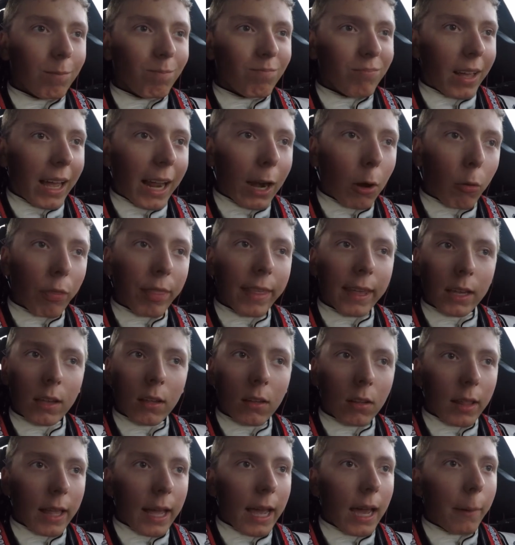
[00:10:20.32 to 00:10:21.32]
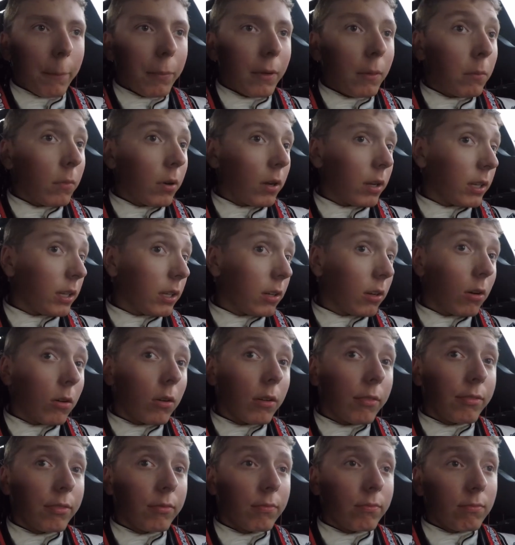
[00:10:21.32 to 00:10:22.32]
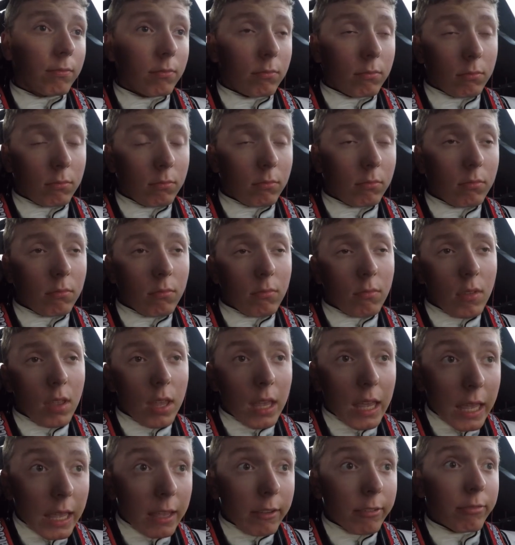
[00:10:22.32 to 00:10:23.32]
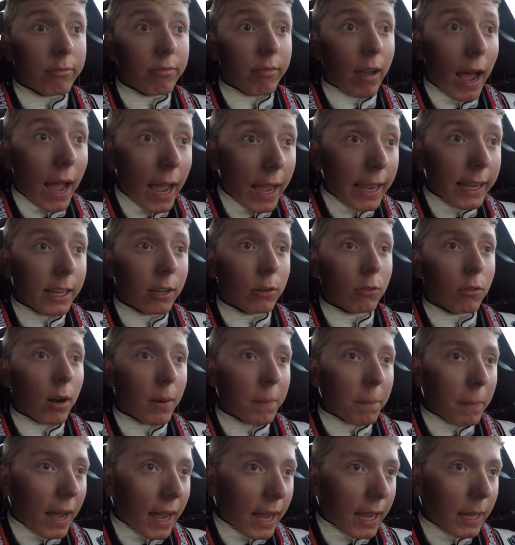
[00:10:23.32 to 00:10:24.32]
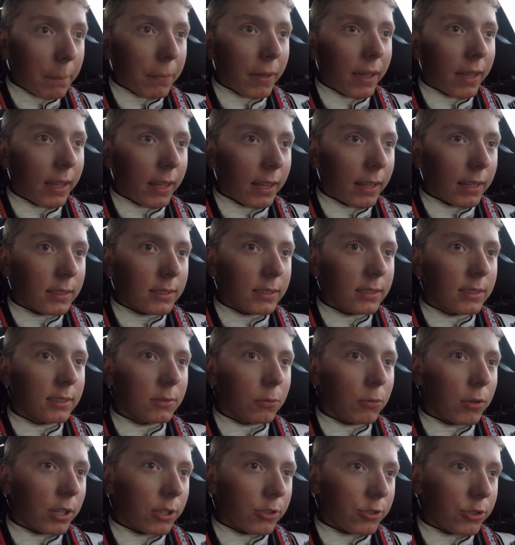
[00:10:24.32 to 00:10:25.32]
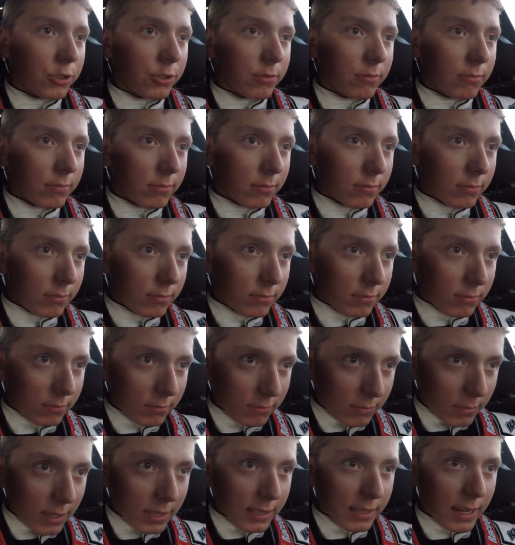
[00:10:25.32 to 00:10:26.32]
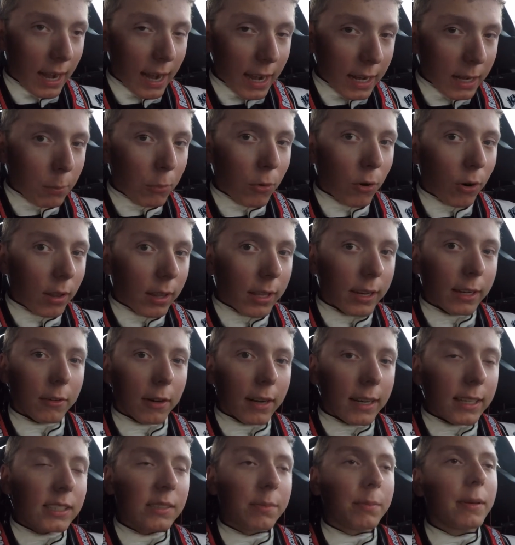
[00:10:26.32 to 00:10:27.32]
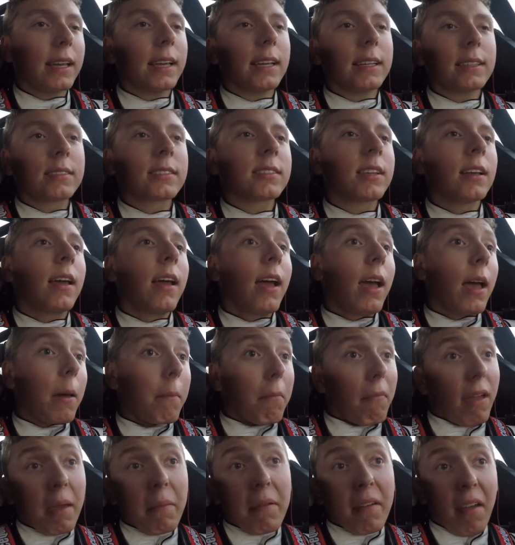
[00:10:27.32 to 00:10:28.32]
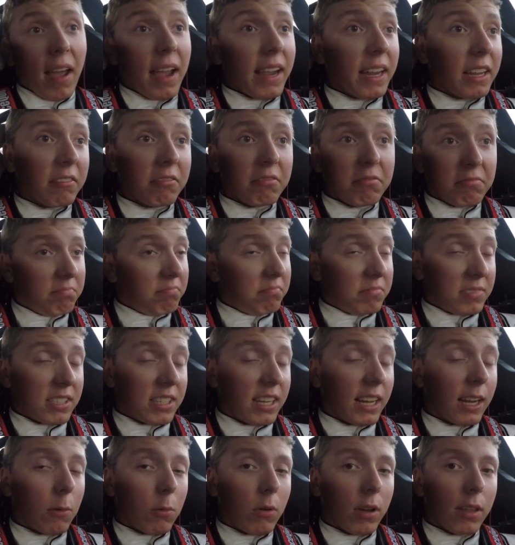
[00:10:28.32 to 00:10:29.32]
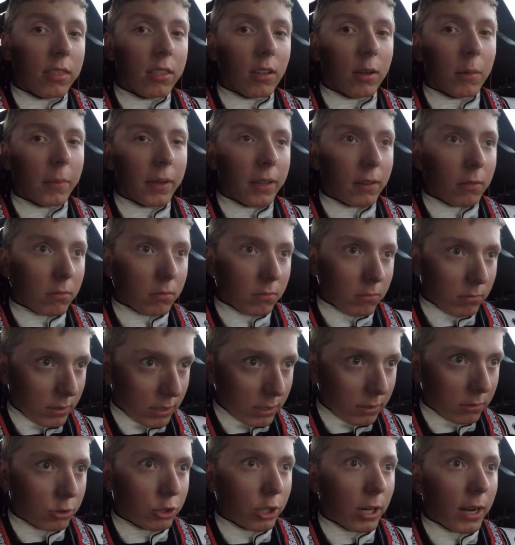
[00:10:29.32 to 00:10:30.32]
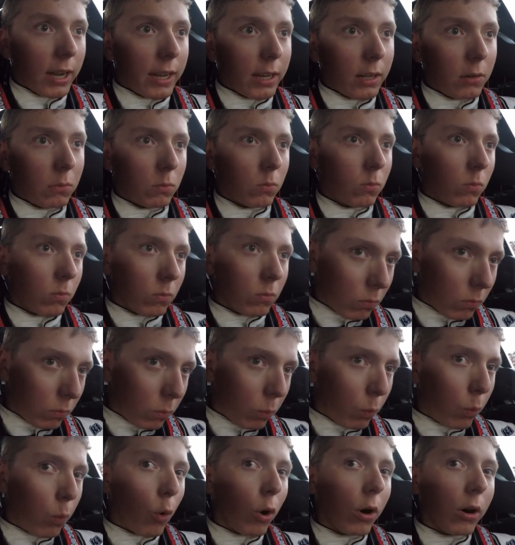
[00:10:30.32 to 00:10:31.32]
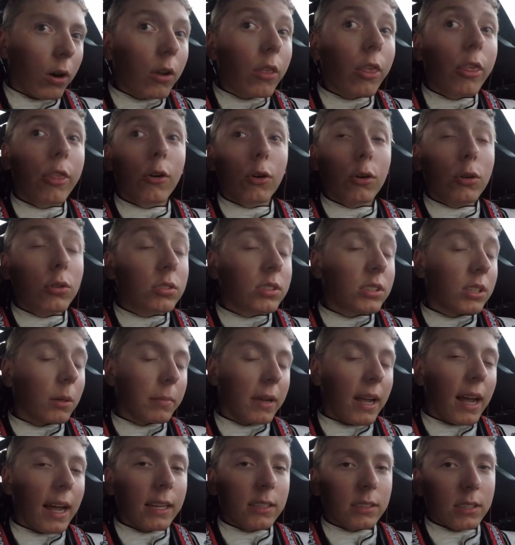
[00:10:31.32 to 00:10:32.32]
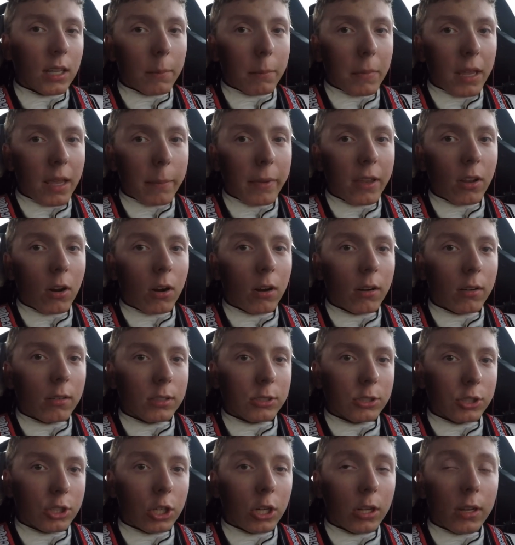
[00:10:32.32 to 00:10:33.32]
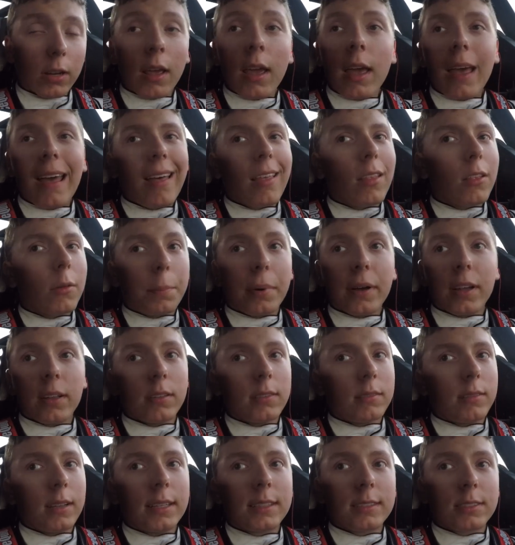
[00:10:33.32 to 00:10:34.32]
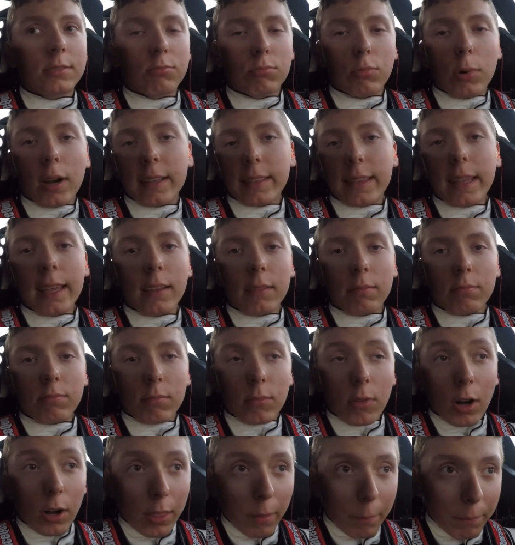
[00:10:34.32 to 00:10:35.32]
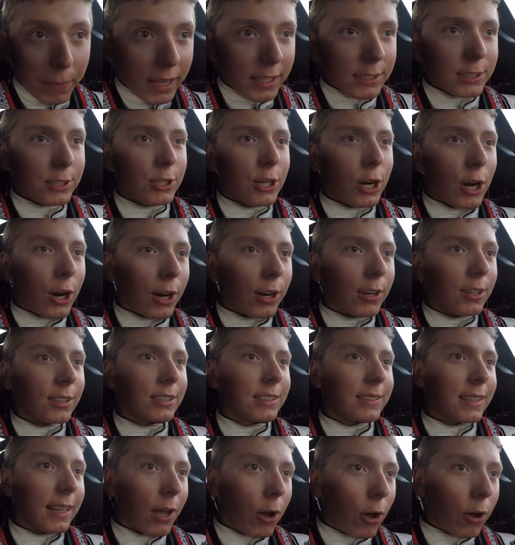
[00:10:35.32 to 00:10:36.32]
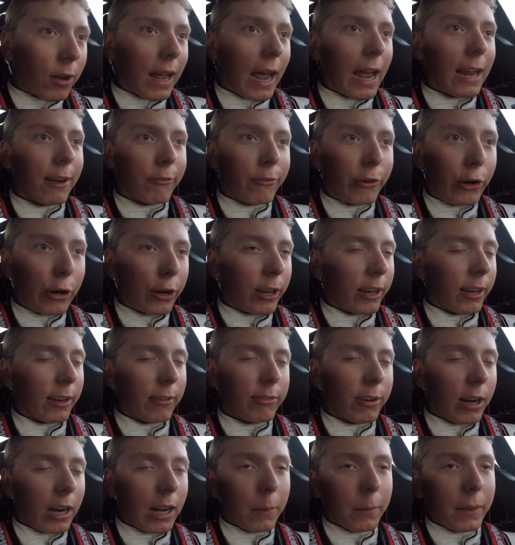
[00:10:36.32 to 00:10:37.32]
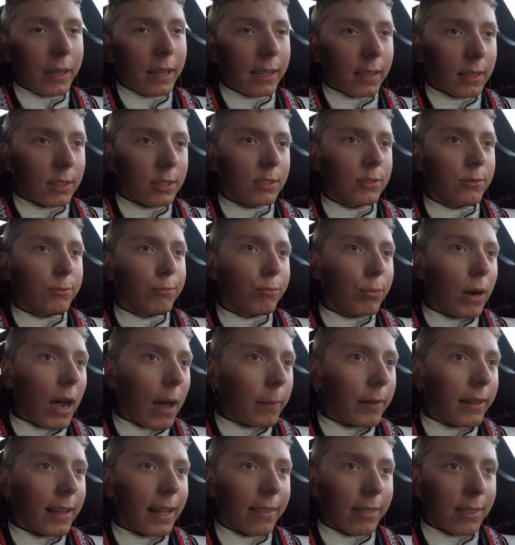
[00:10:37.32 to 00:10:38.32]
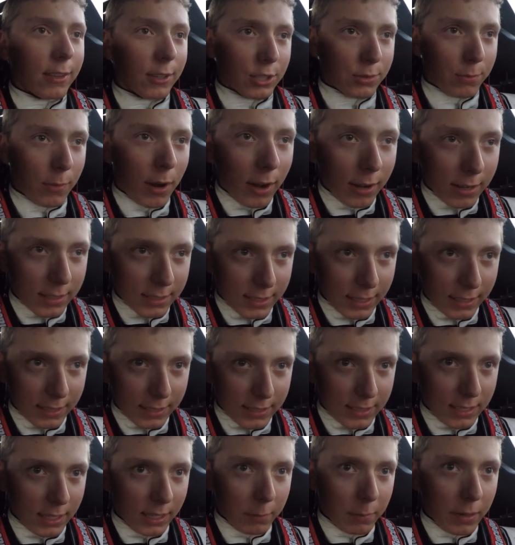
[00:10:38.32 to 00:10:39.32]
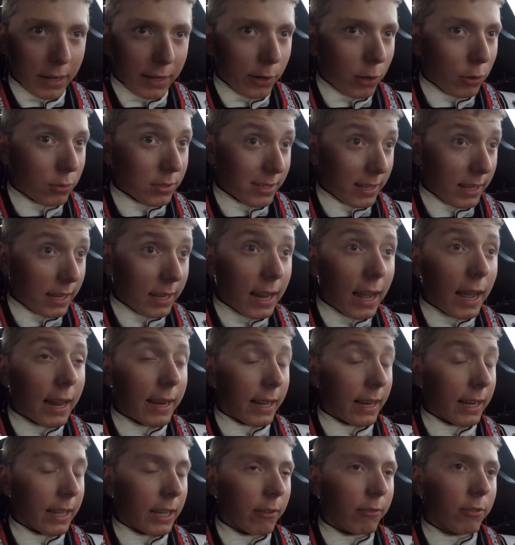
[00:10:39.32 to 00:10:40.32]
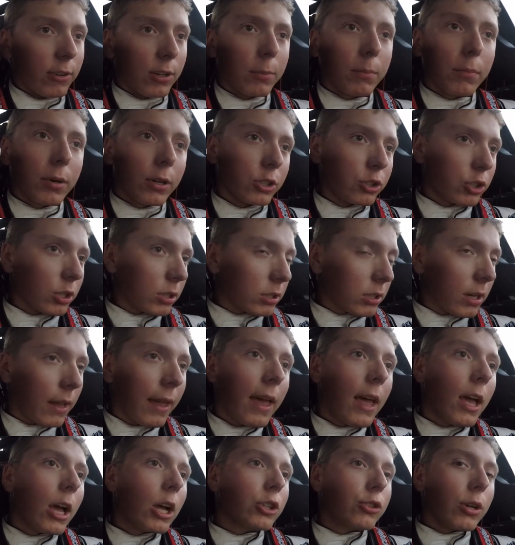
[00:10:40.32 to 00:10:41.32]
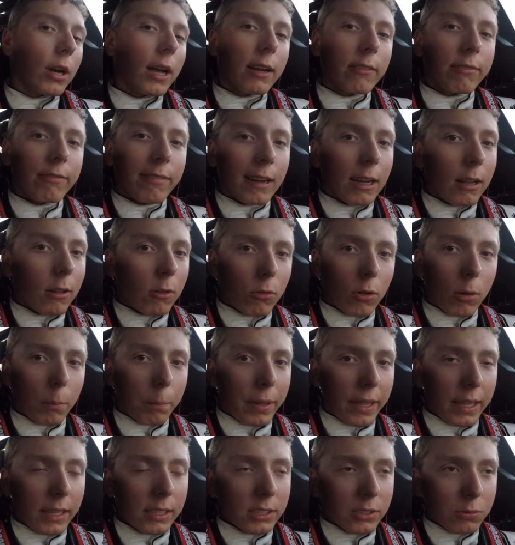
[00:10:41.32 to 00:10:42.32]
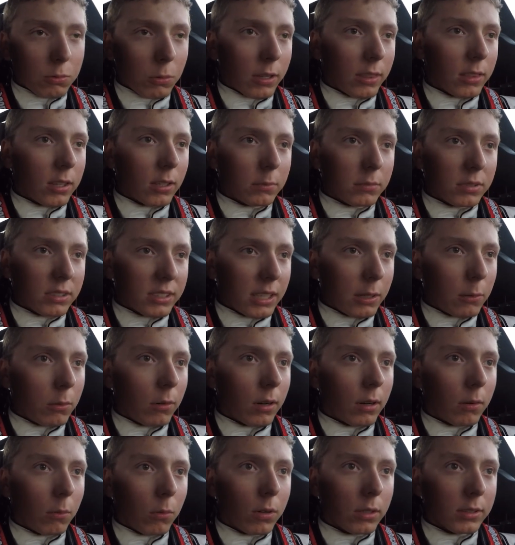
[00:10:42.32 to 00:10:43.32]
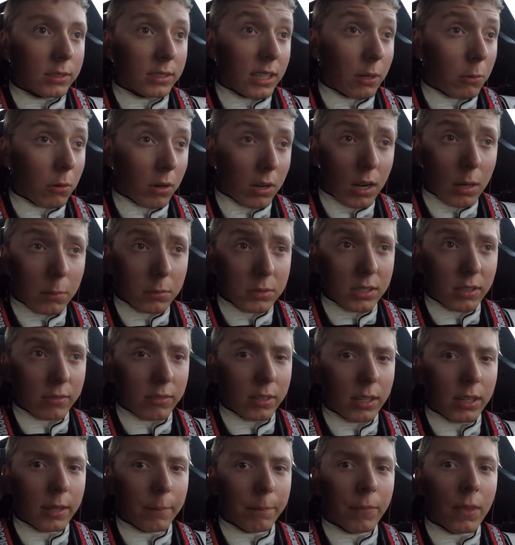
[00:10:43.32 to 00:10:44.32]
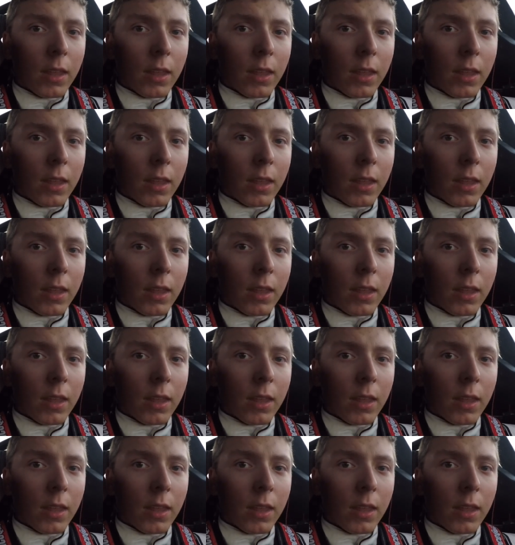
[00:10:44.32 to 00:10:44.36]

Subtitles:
I don't think it'll happen, but you know, if I can run my pace, which is kind of more like race pace, maybe I can stick with them and try and work through some guys that maybe aren't as good. But it's right, they are the best cars. They all got inverted in front of me. It's probably not the smartest thing to stick my nose in on any of them, but just try and follow them, pace with them, see what comes of it.